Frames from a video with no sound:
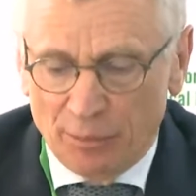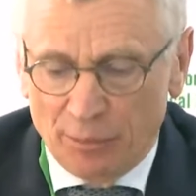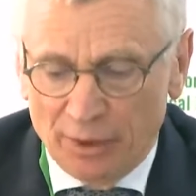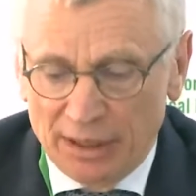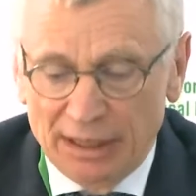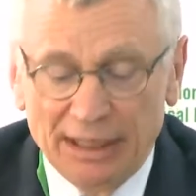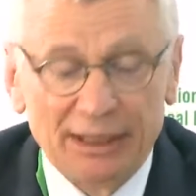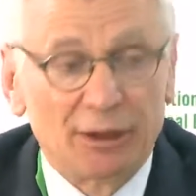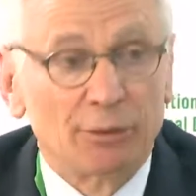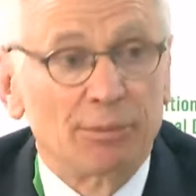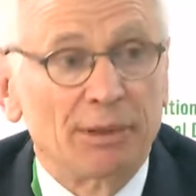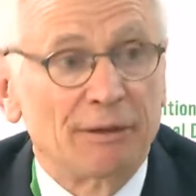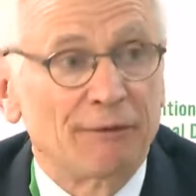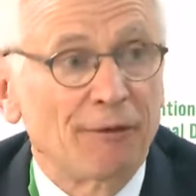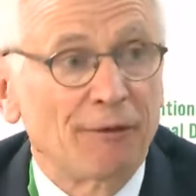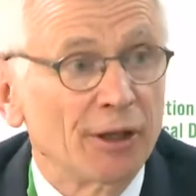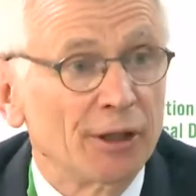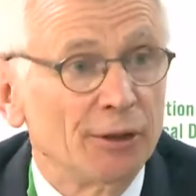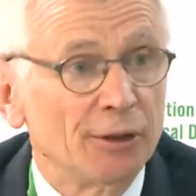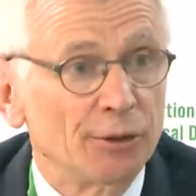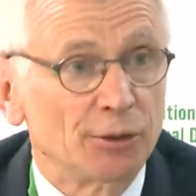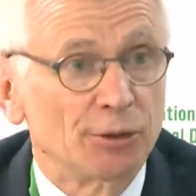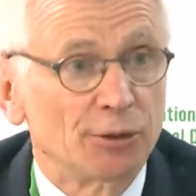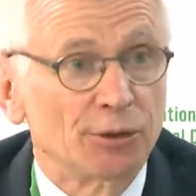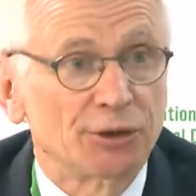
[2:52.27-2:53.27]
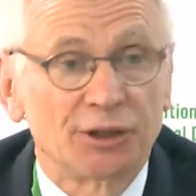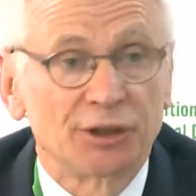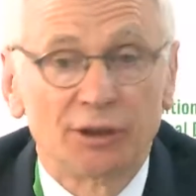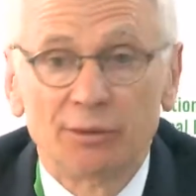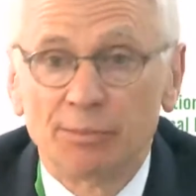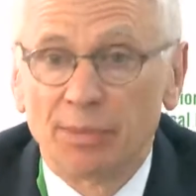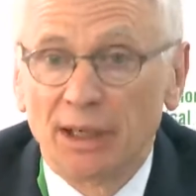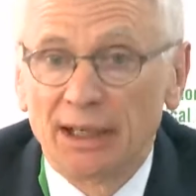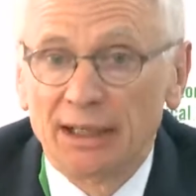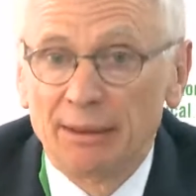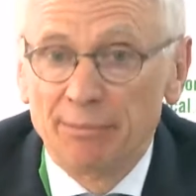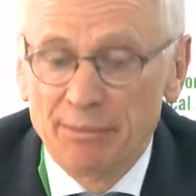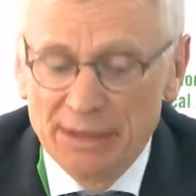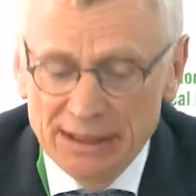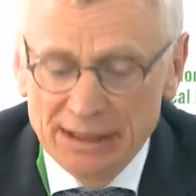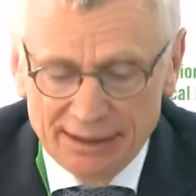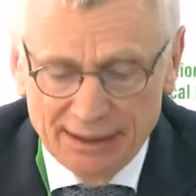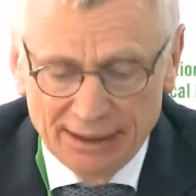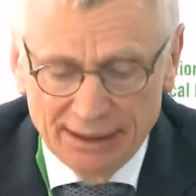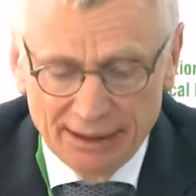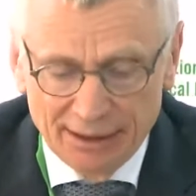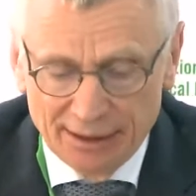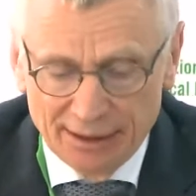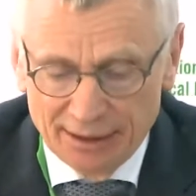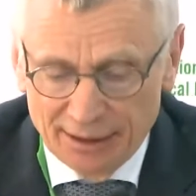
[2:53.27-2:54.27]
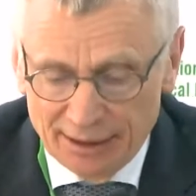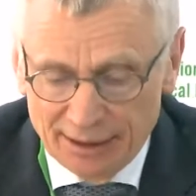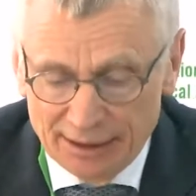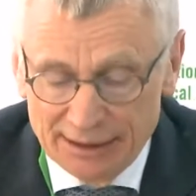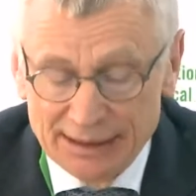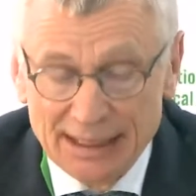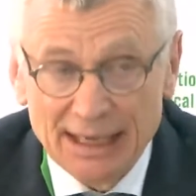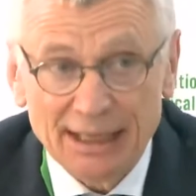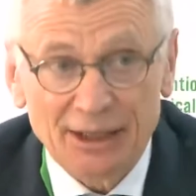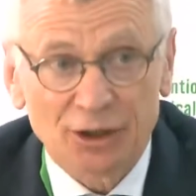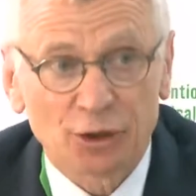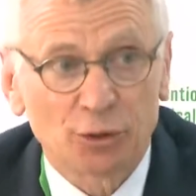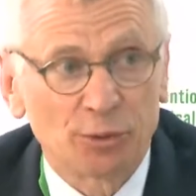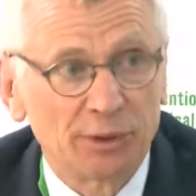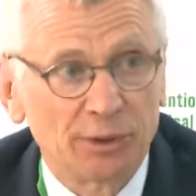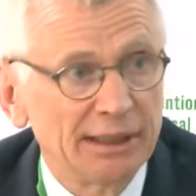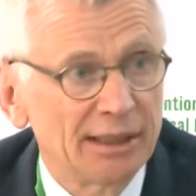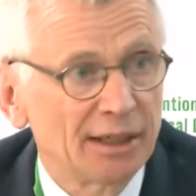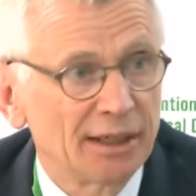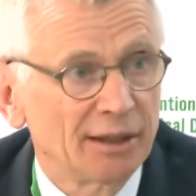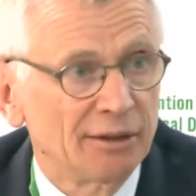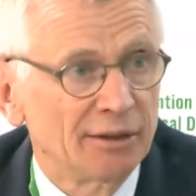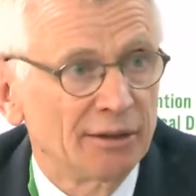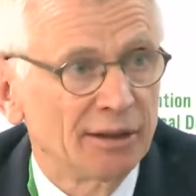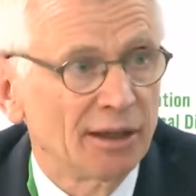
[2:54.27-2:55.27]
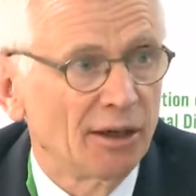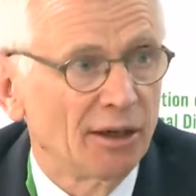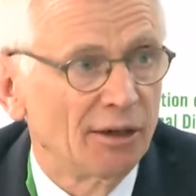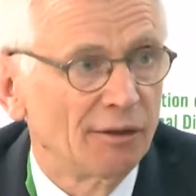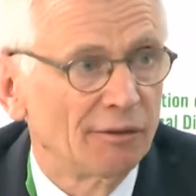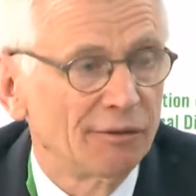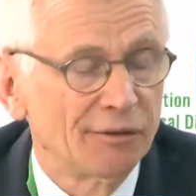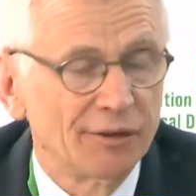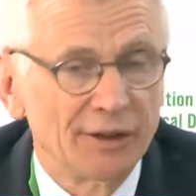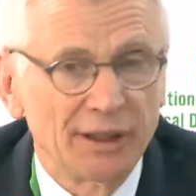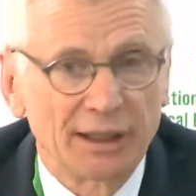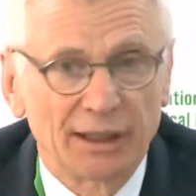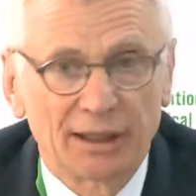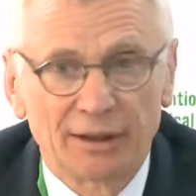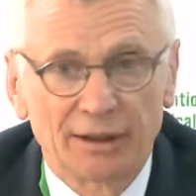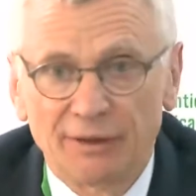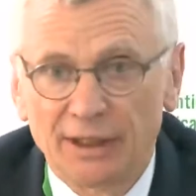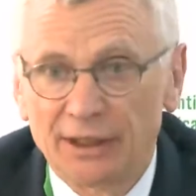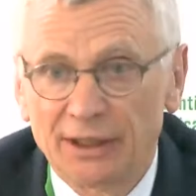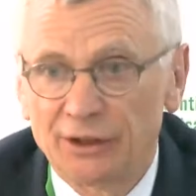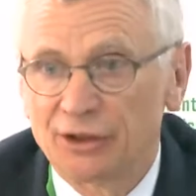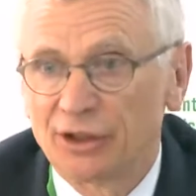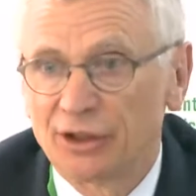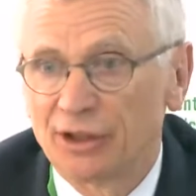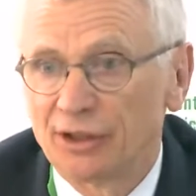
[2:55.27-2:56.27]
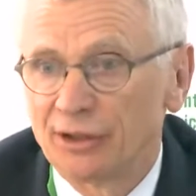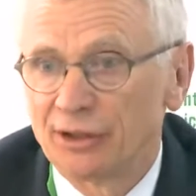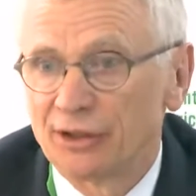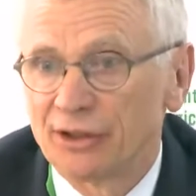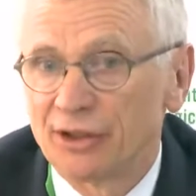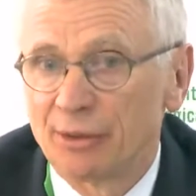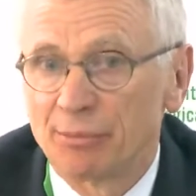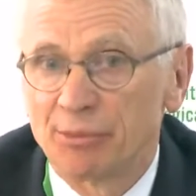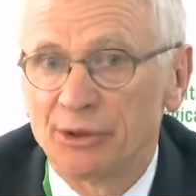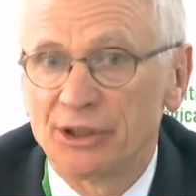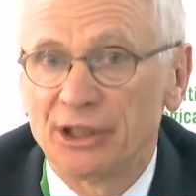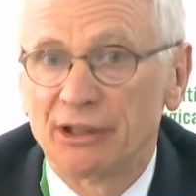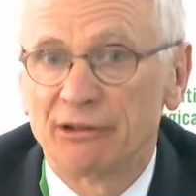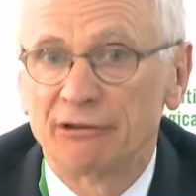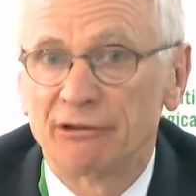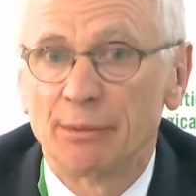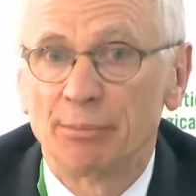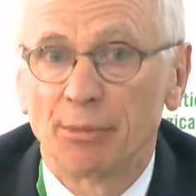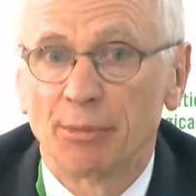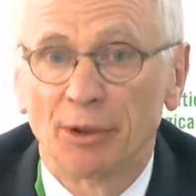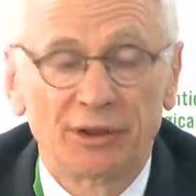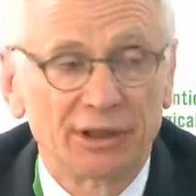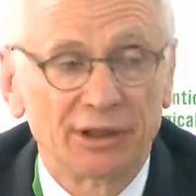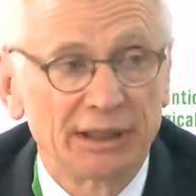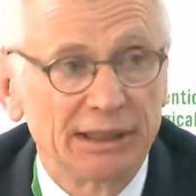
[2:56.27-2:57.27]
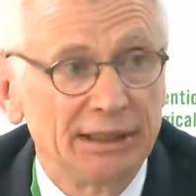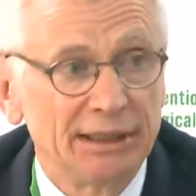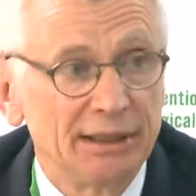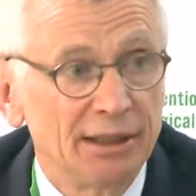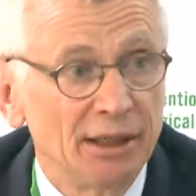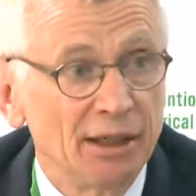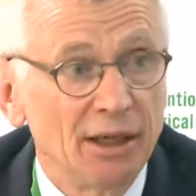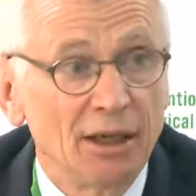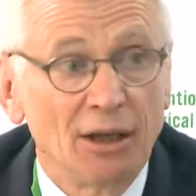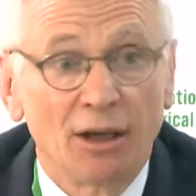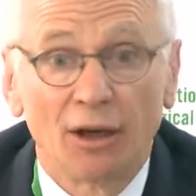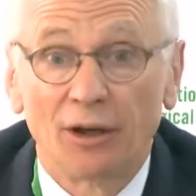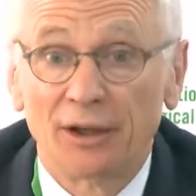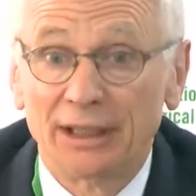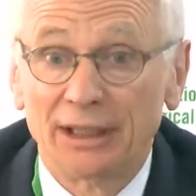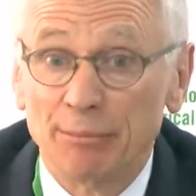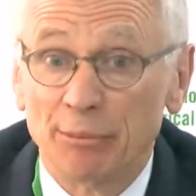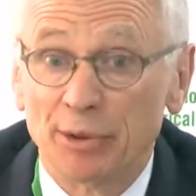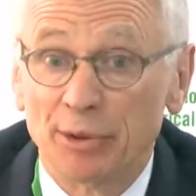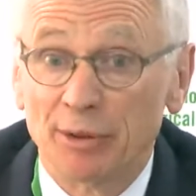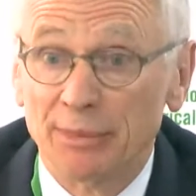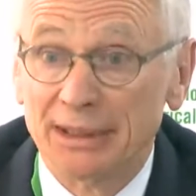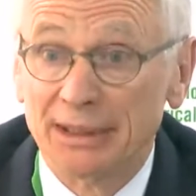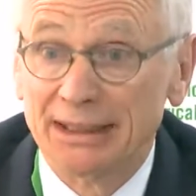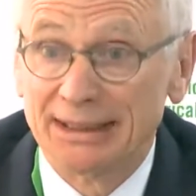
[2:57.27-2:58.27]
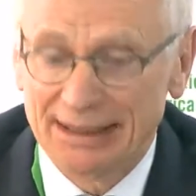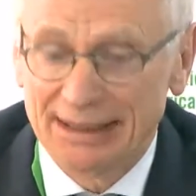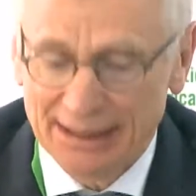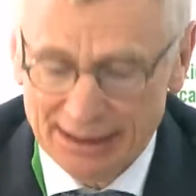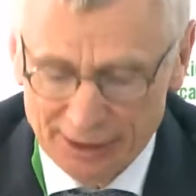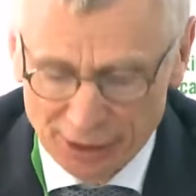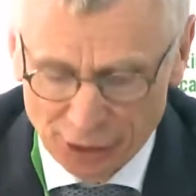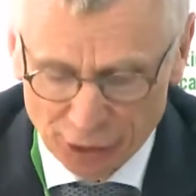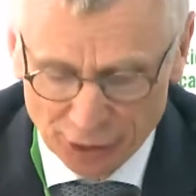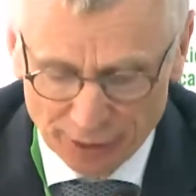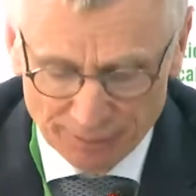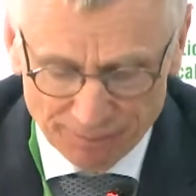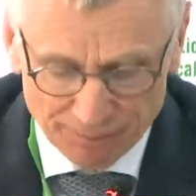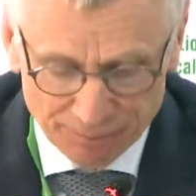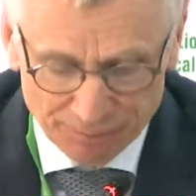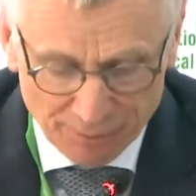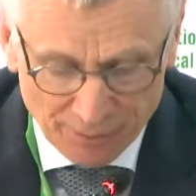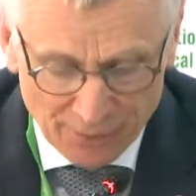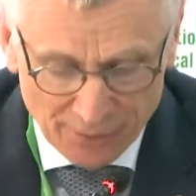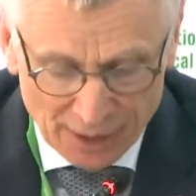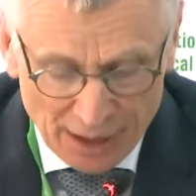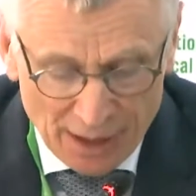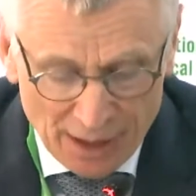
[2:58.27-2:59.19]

It'll be followed also by a meeting next week of the Convention subsidiary body on implementation.